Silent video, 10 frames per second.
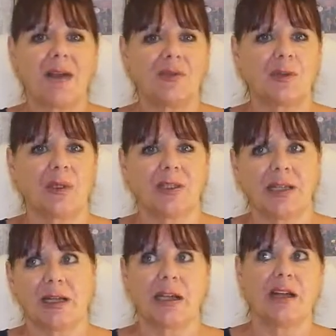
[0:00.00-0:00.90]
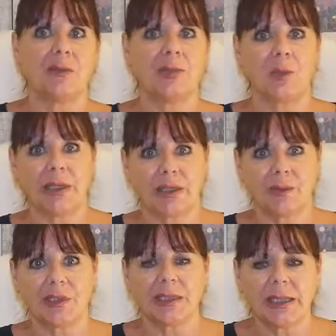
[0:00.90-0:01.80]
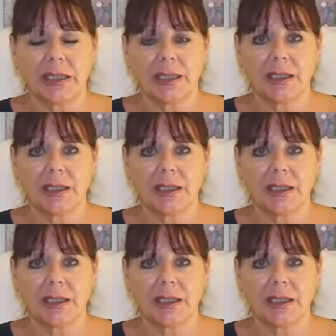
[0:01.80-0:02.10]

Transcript: afterwards. That guy was weird, wasn't he?